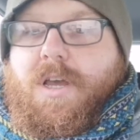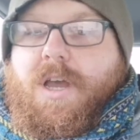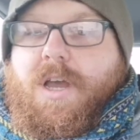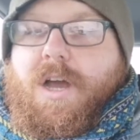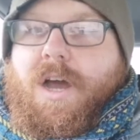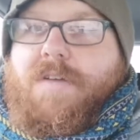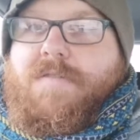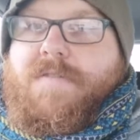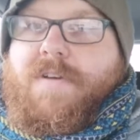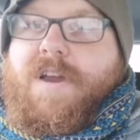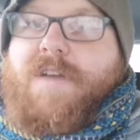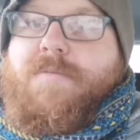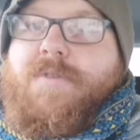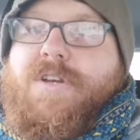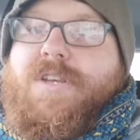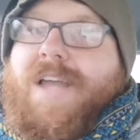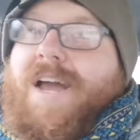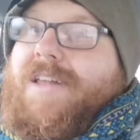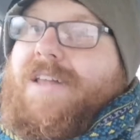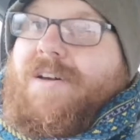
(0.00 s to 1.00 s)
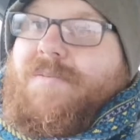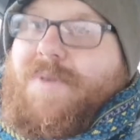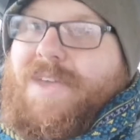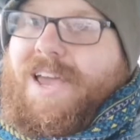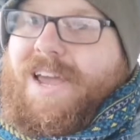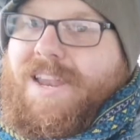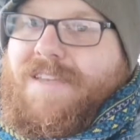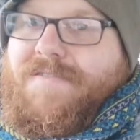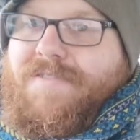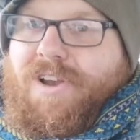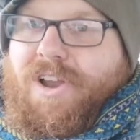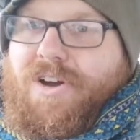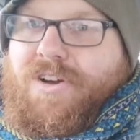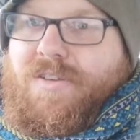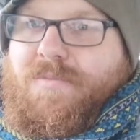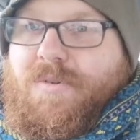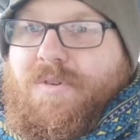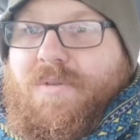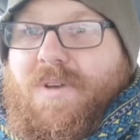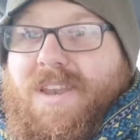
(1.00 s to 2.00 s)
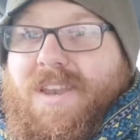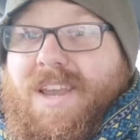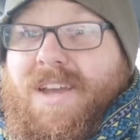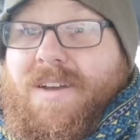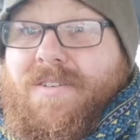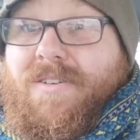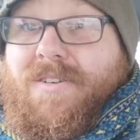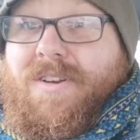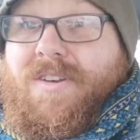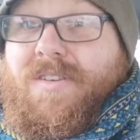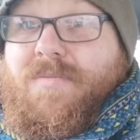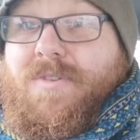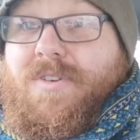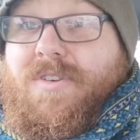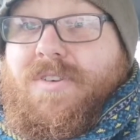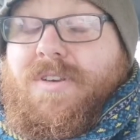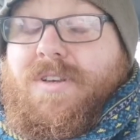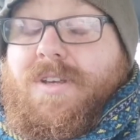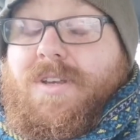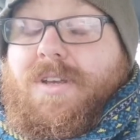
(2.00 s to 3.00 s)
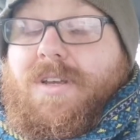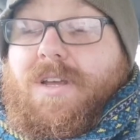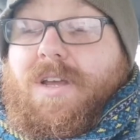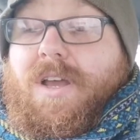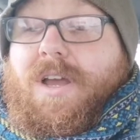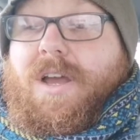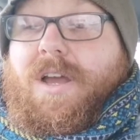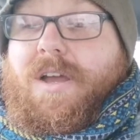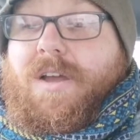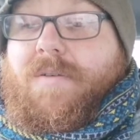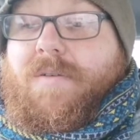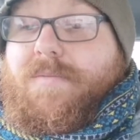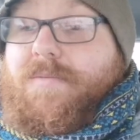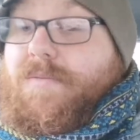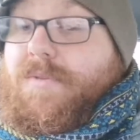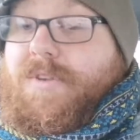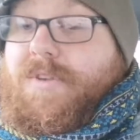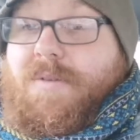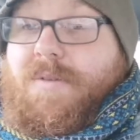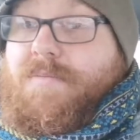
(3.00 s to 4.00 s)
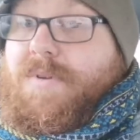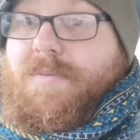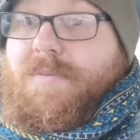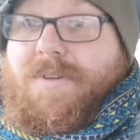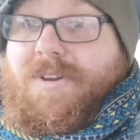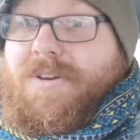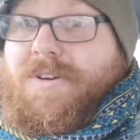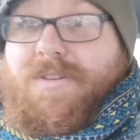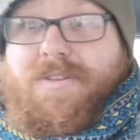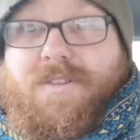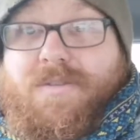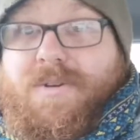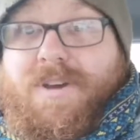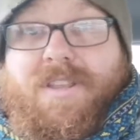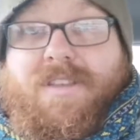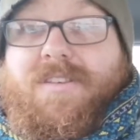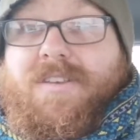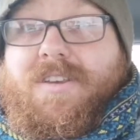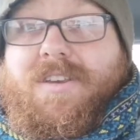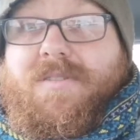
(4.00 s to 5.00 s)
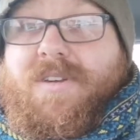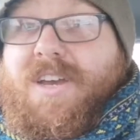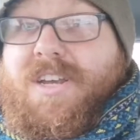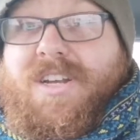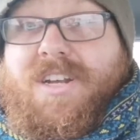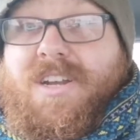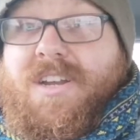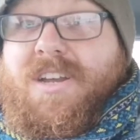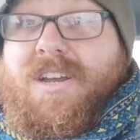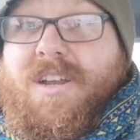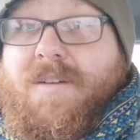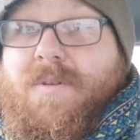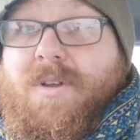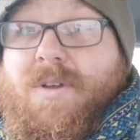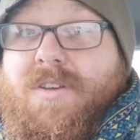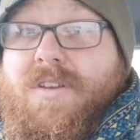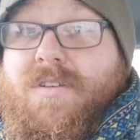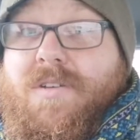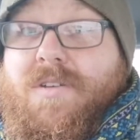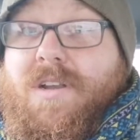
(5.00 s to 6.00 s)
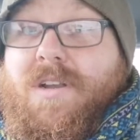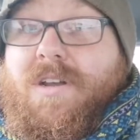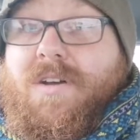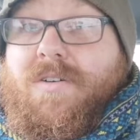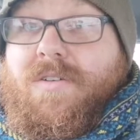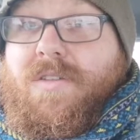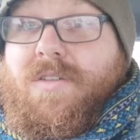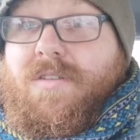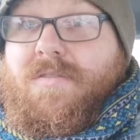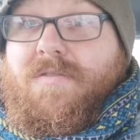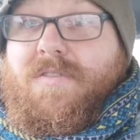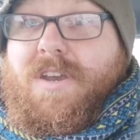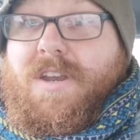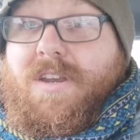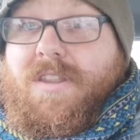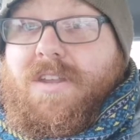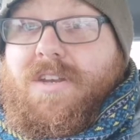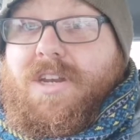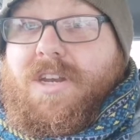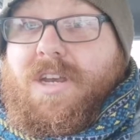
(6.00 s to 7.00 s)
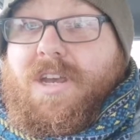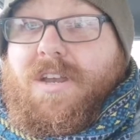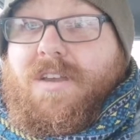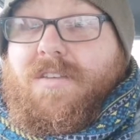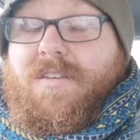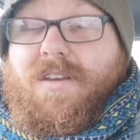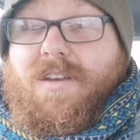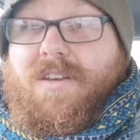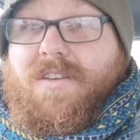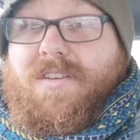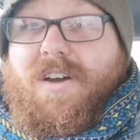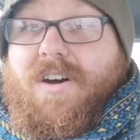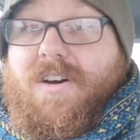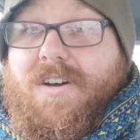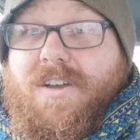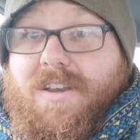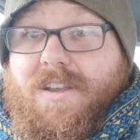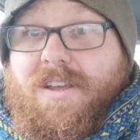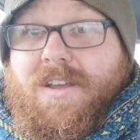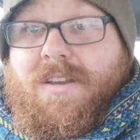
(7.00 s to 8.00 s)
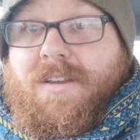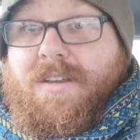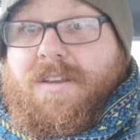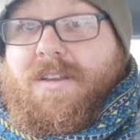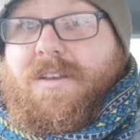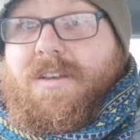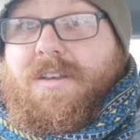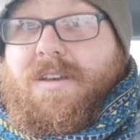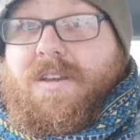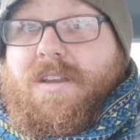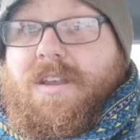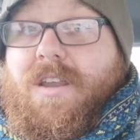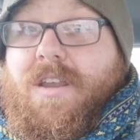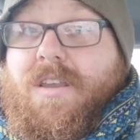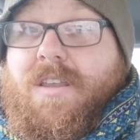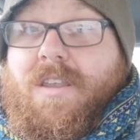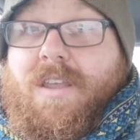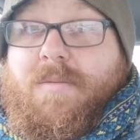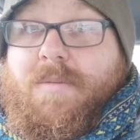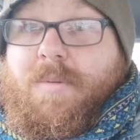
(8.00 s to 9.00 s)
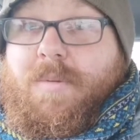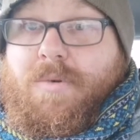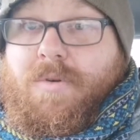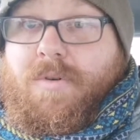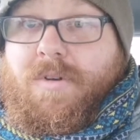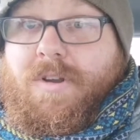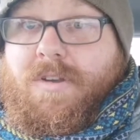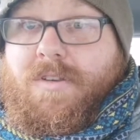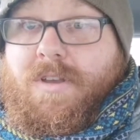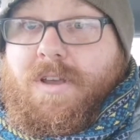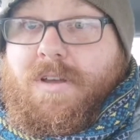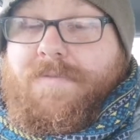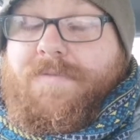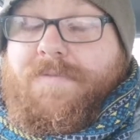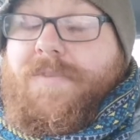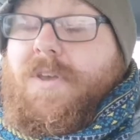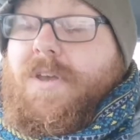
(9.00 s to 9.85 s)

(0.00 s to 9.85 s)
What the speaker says: I very much doubt there'll be any vlogs between now and Christmas, simply because of the weather situation, and I'm not doing a lot other than feeding the chickens and tidying, and they'll be boring as hell.